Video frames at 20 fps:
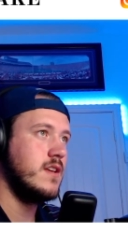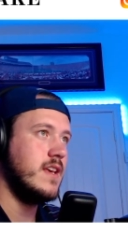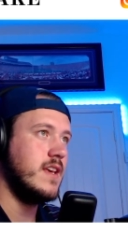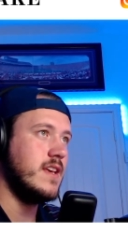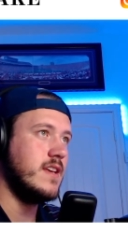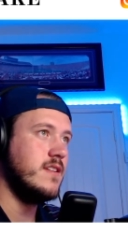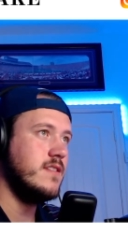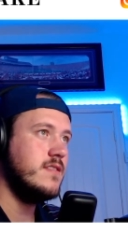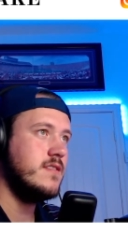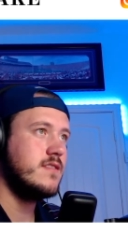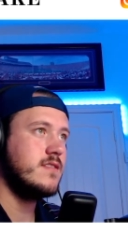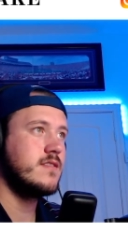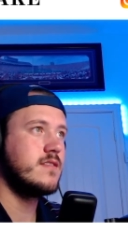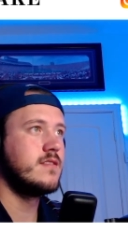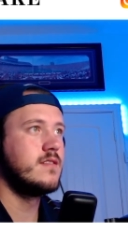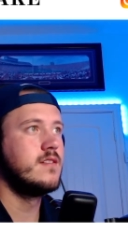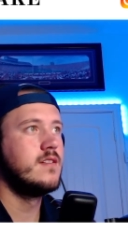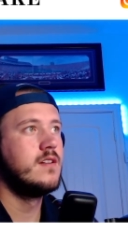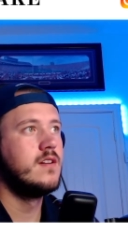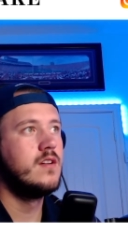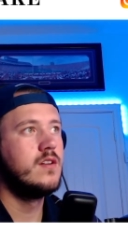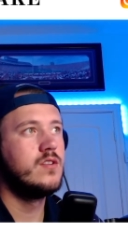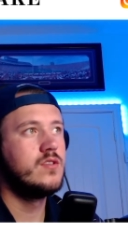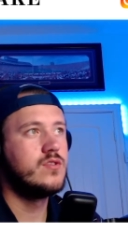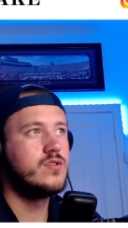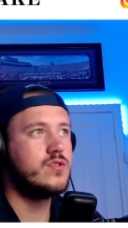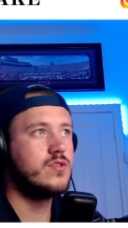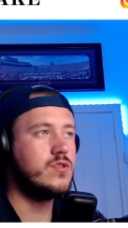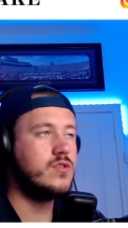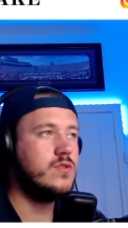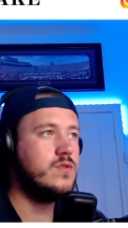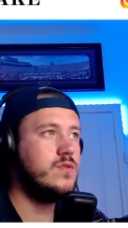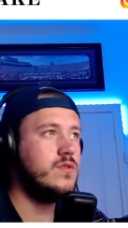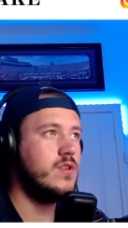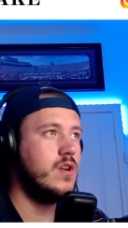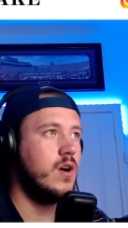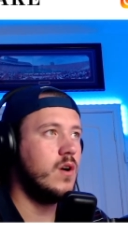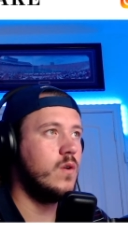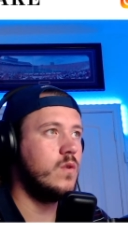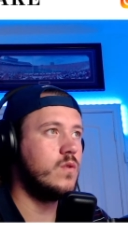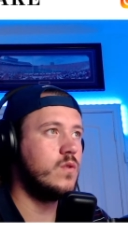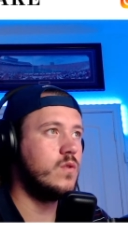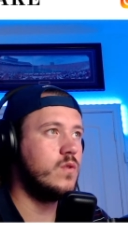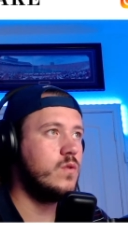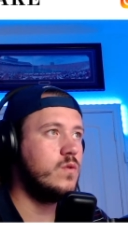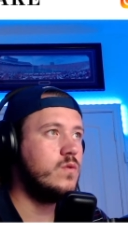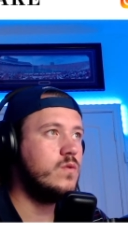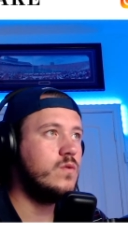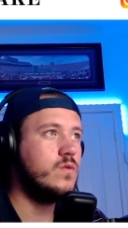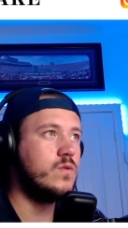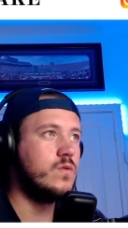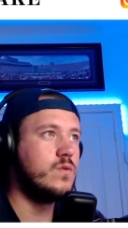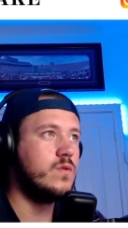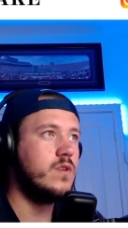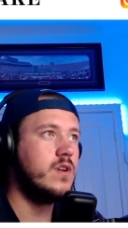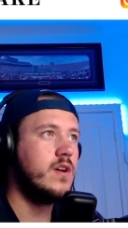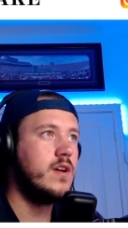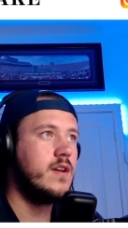is? Do you know who